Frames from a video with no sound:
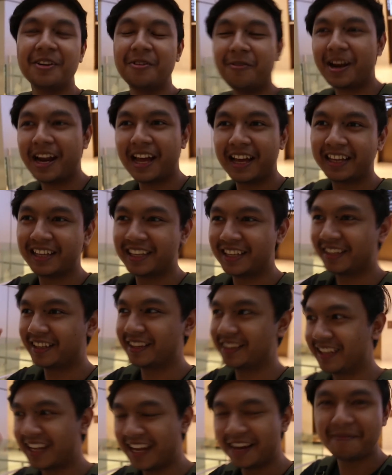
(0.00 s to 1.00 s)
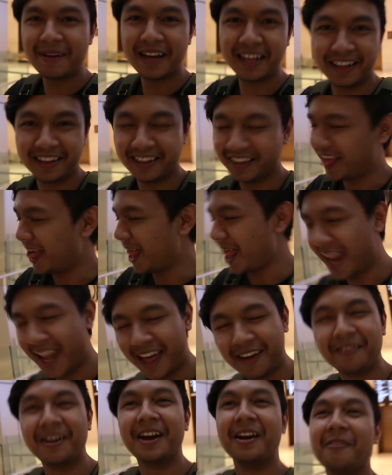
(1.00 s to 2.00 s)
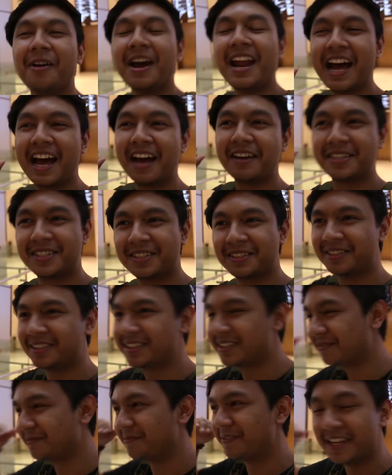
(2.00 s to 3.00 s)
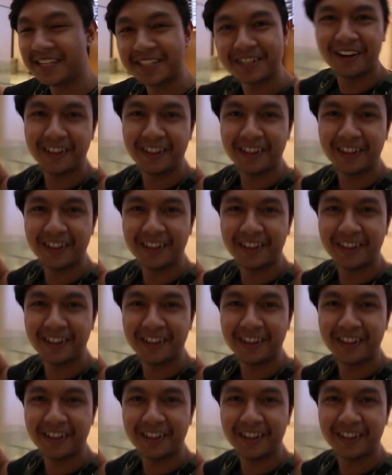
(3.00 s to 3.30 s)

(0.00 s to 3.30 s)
when I get back, when I finish